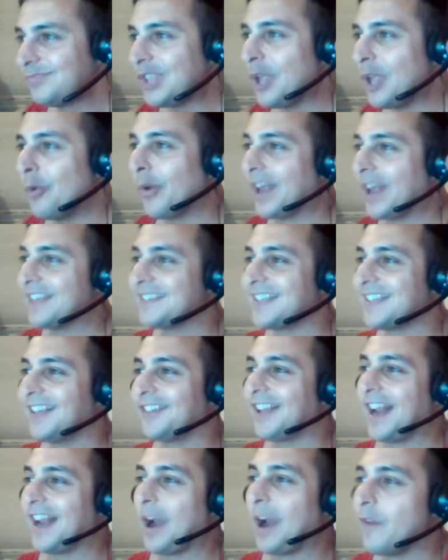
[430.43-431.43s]
when I sell
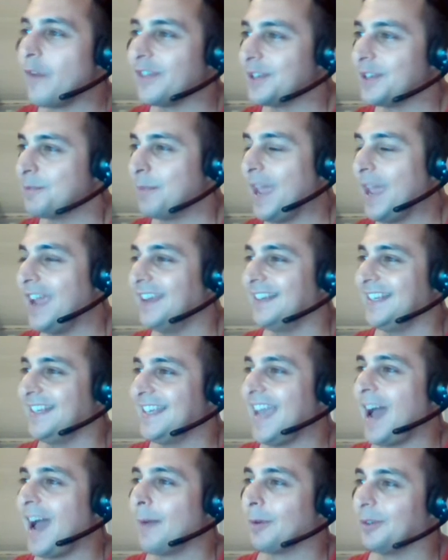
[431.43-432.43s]
it, I don't have to pay any
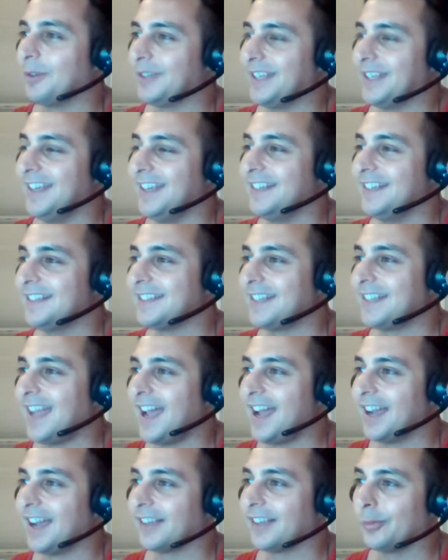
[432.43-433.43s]
capital gains
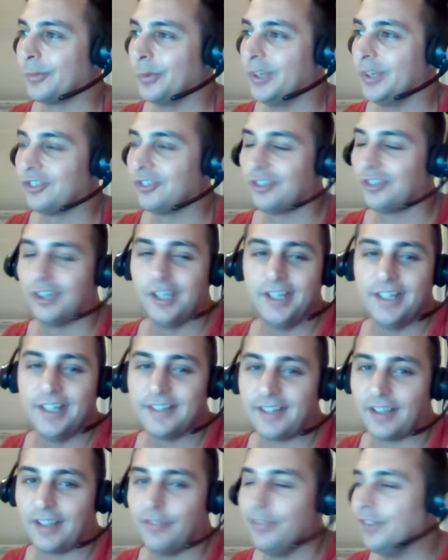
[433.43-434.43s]
tax, which
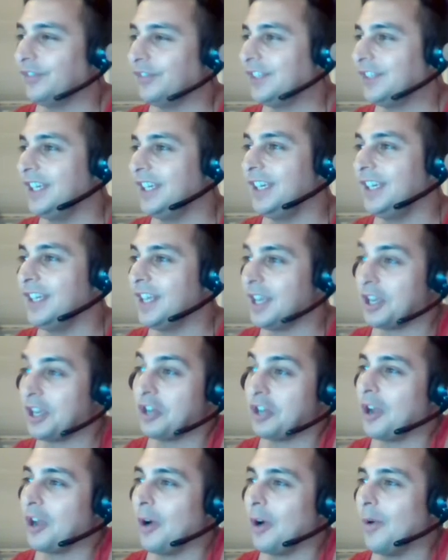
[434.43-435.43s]
it's like 15. It
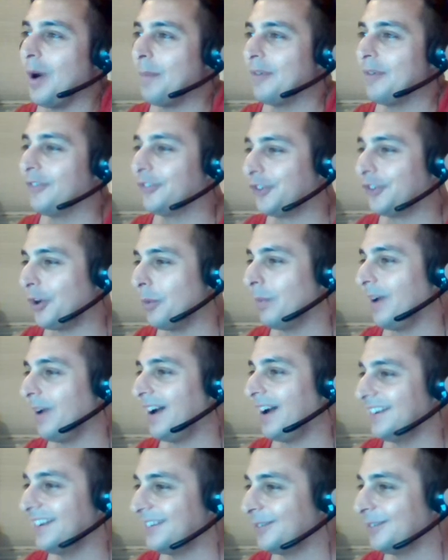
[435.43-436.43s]
could go up if Joe
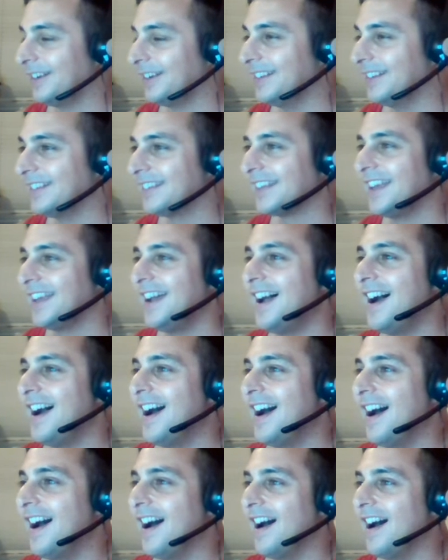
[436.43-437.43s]
Biden wins.
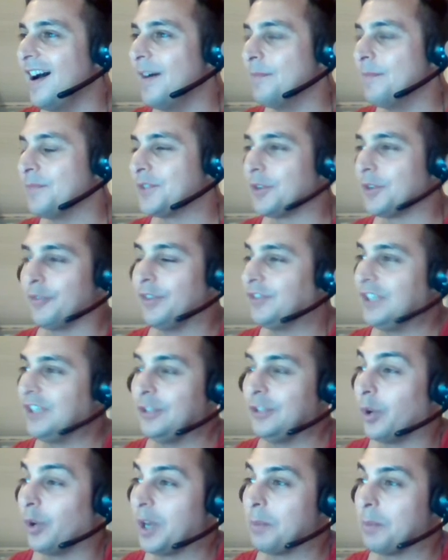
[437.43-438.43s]
So 15,
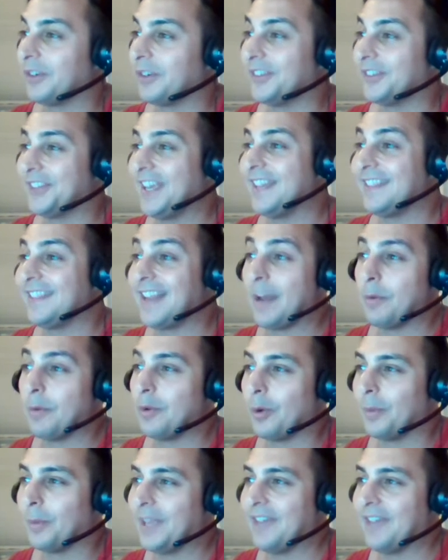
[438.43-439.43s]
20% that I would
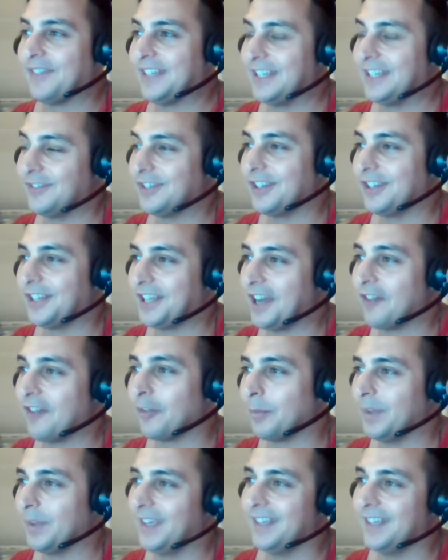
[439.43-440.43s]
normally have to give to the
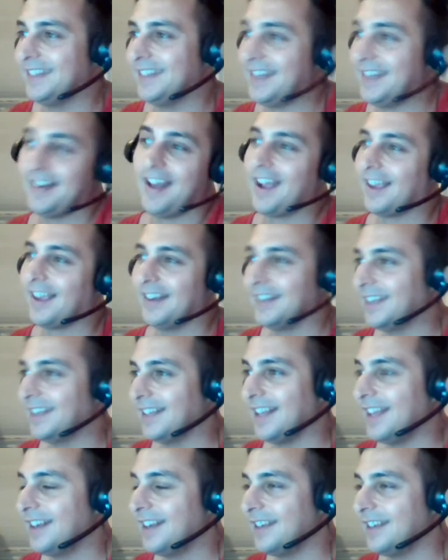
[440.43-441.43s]
government, they're not going to get
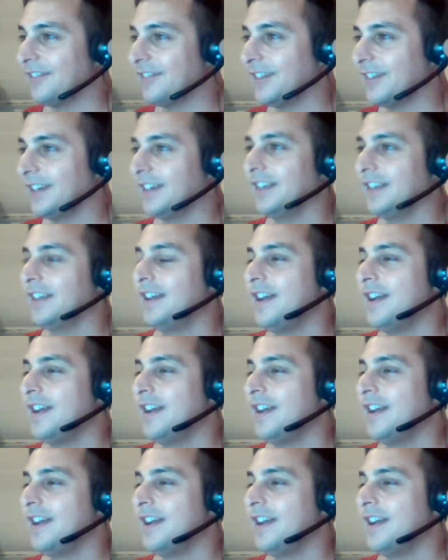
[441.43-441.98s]
any of it.